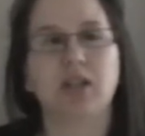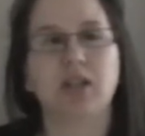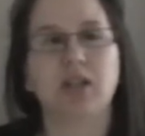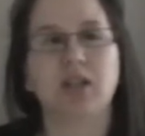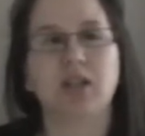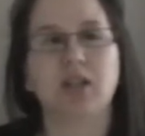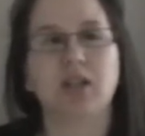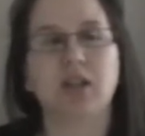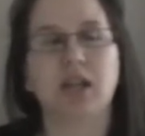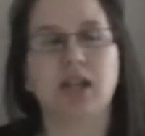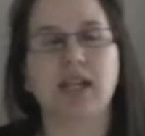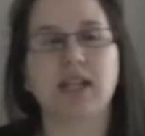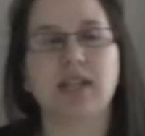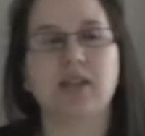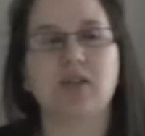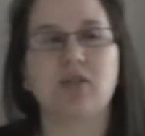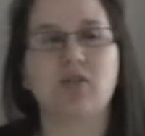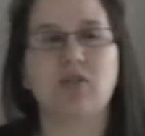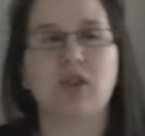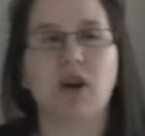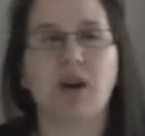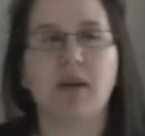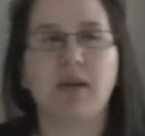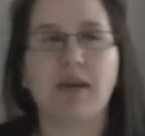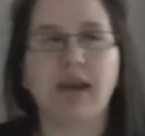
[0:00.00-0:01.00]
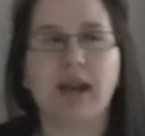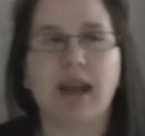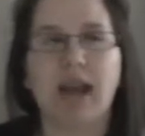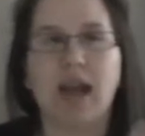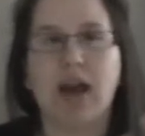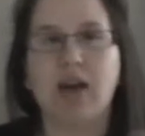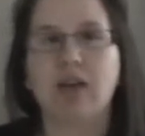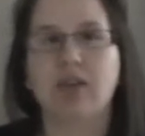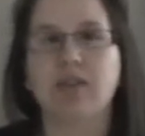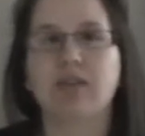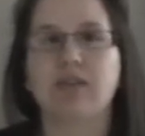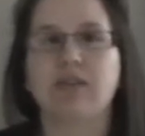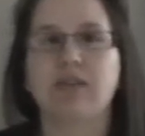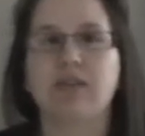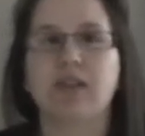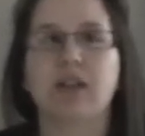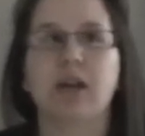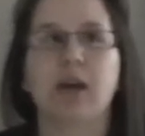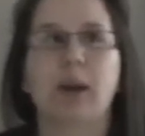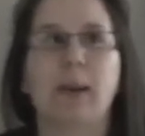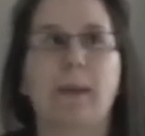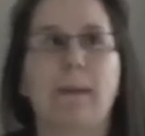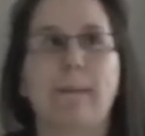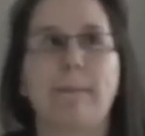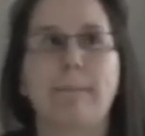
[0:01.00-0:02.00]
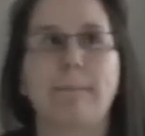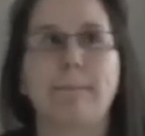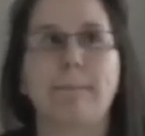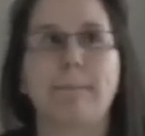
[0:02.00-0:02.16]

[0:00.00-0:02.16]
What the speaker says: So he's growing out of the